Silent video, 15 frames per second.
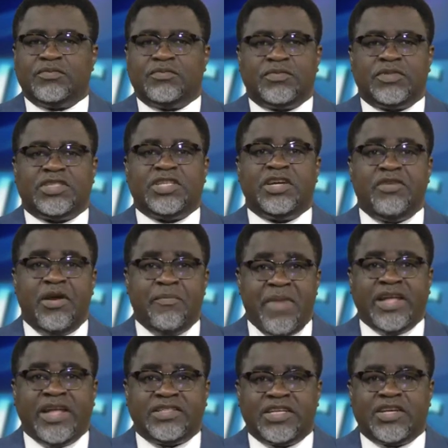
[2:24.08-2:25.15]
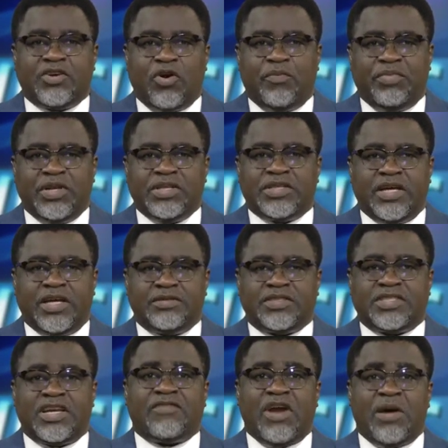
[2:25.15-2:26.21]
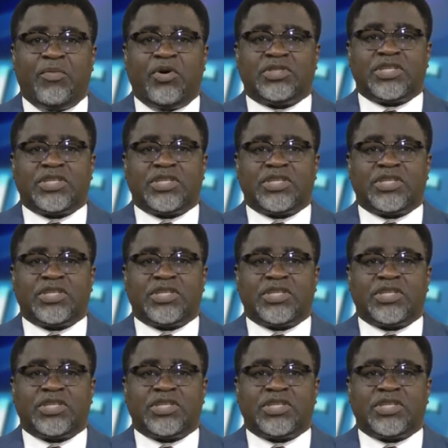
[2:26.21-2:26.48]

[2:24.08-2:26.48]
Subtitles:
still remains incompleted several months